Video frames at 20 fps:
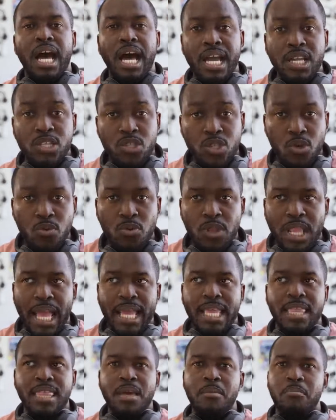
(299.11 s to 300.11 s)
I do
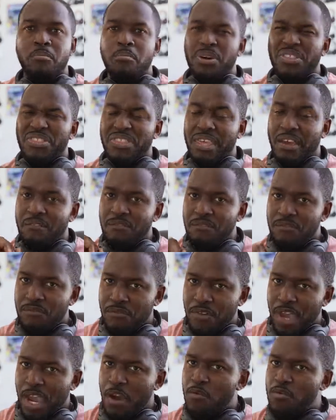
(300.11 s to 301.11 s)
like them, but they're
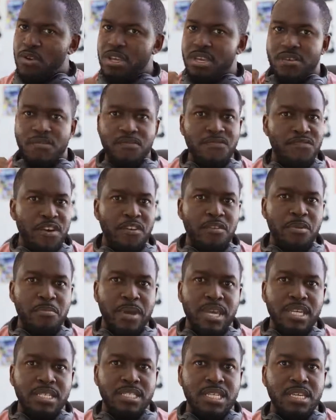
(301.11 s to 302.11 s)
very, very
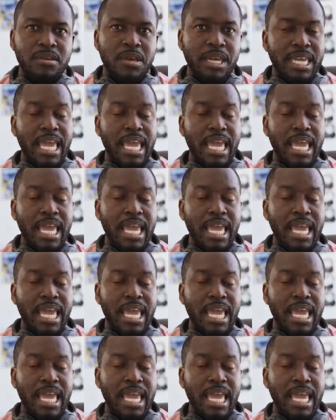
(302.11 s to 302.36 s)
basic.